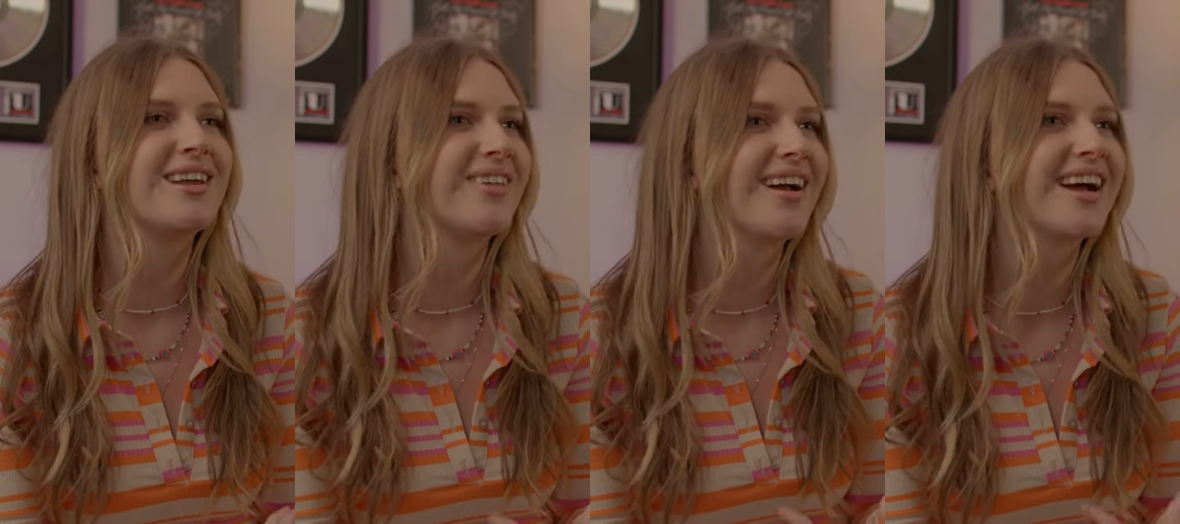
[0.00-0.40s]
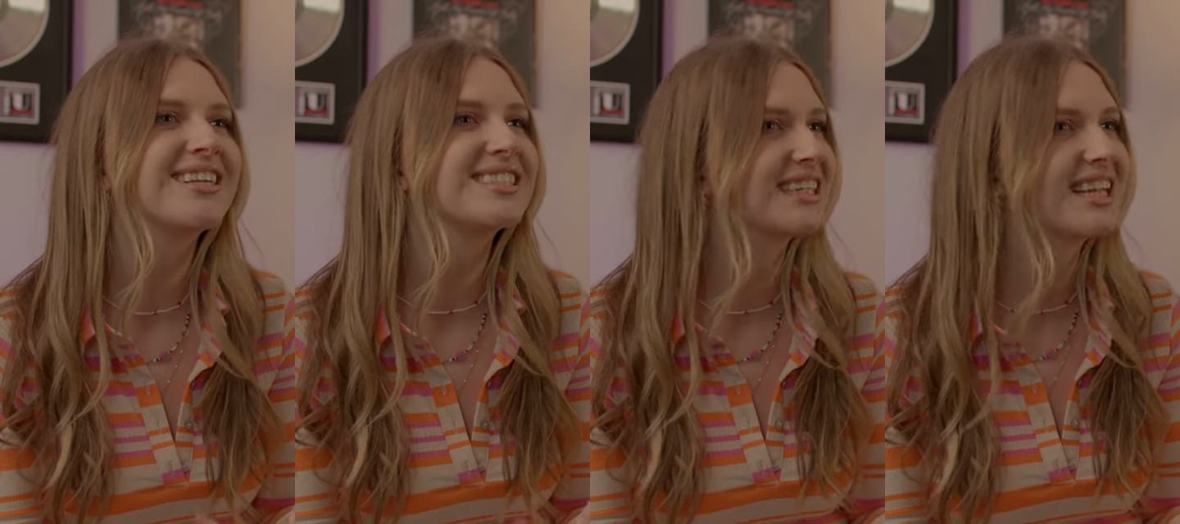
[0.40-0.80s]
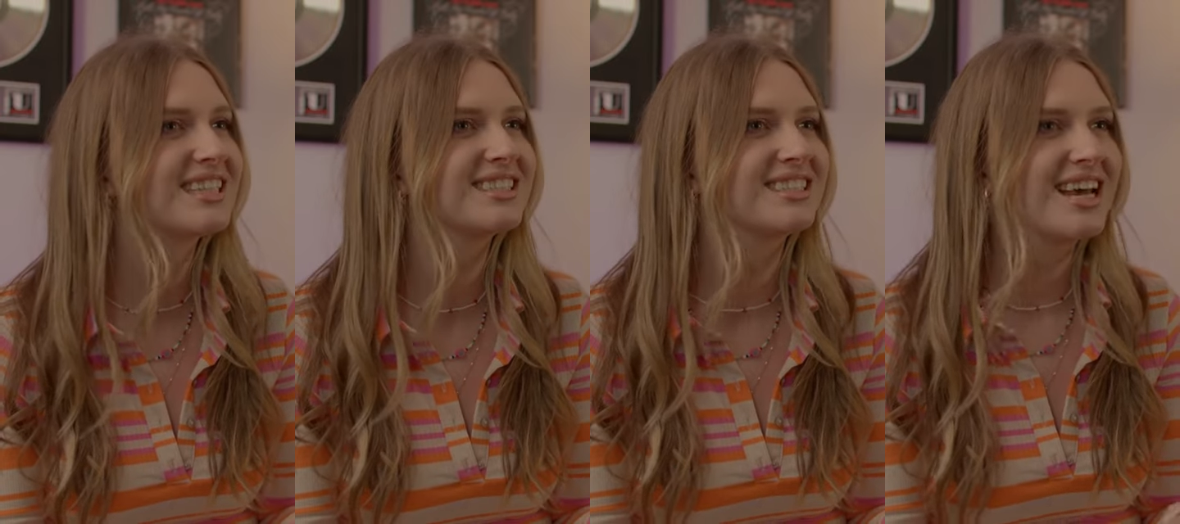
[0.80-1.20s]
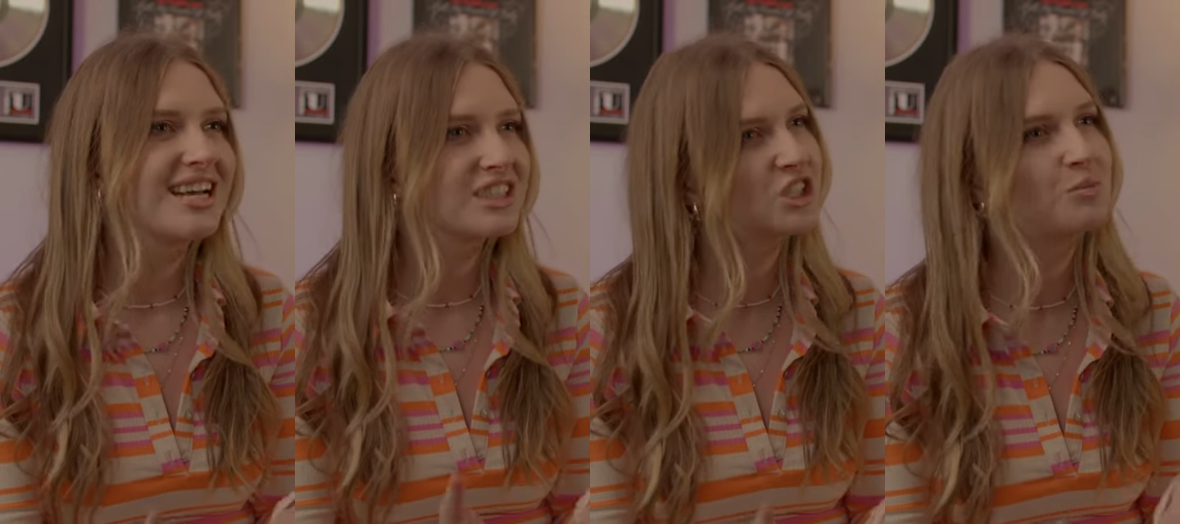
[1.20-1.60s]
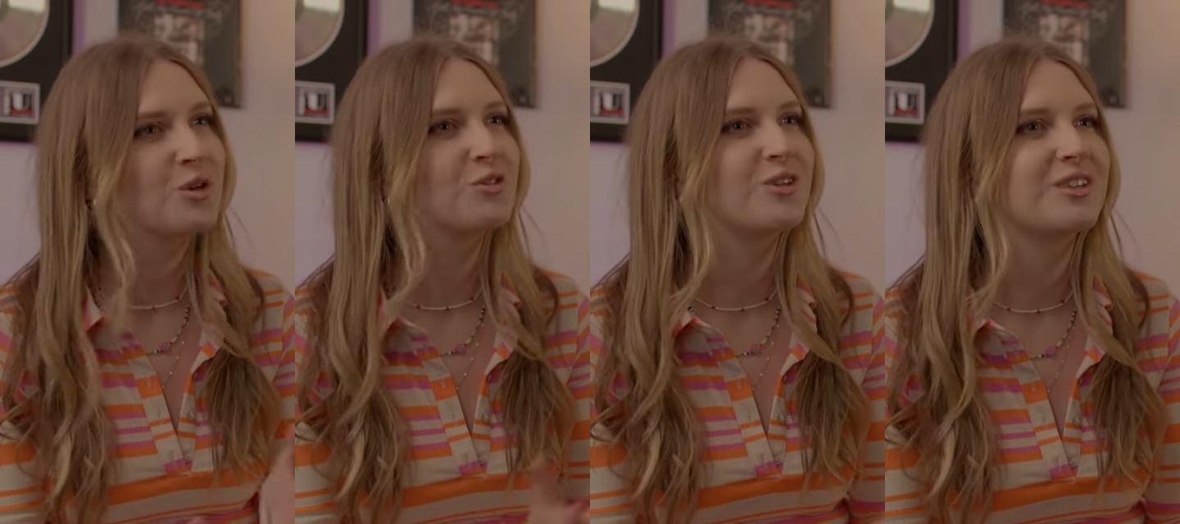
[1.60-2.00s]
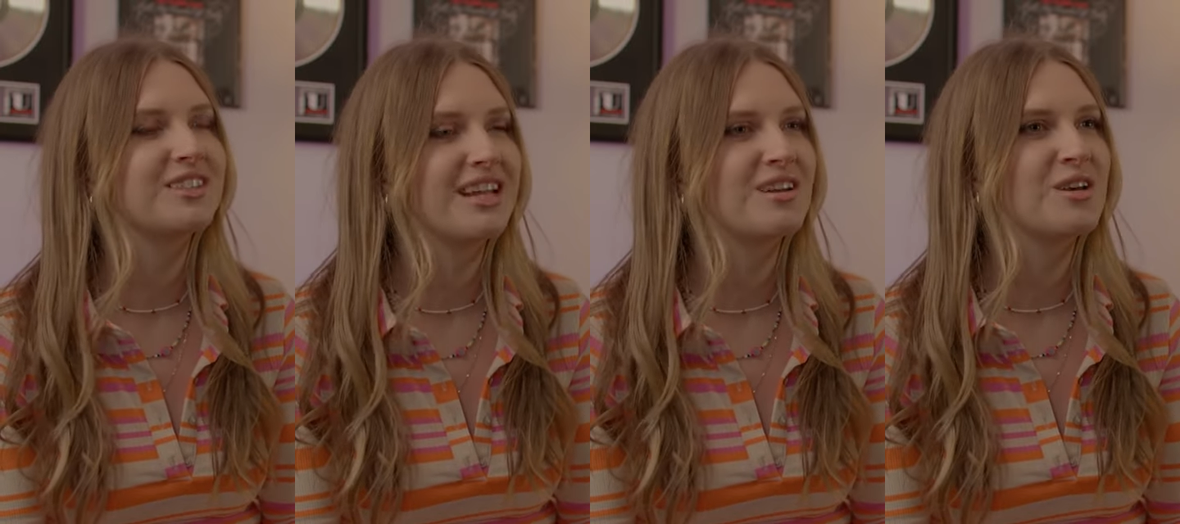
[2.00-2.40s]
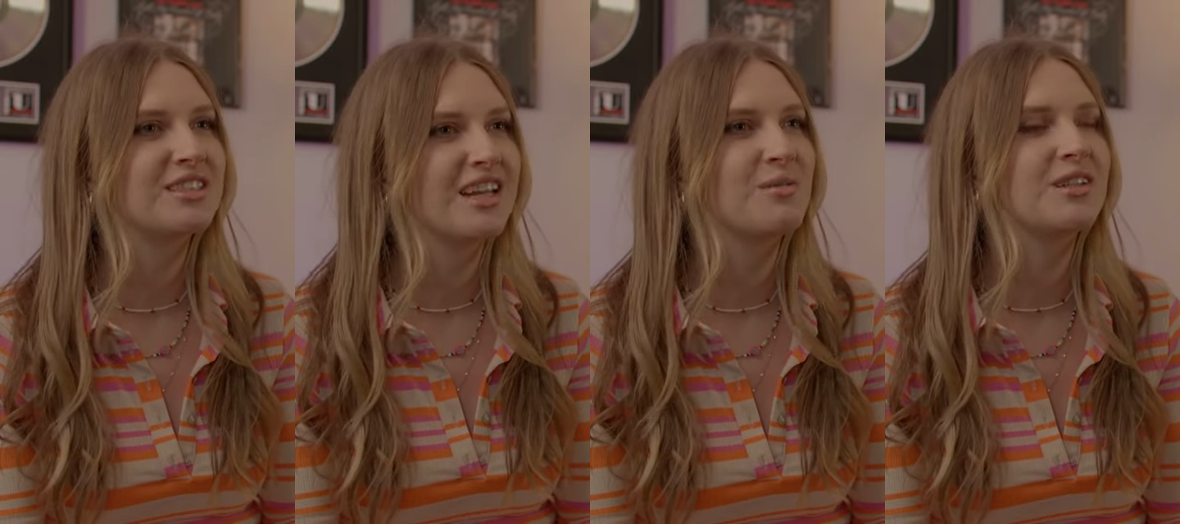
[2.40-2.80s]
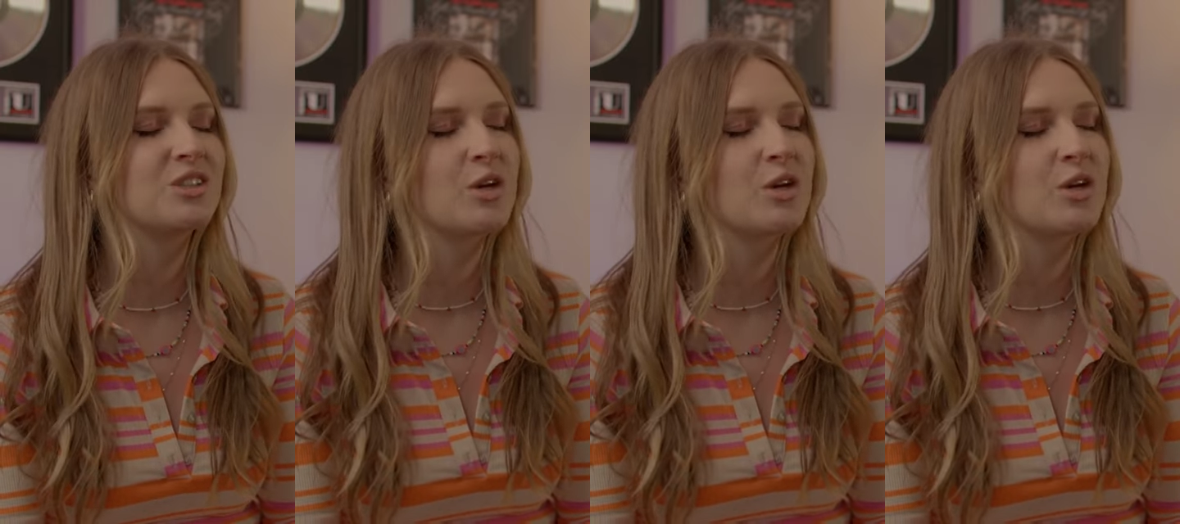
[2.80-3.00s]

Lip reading: in my eyes. Like, that's such a beautiful sentiment.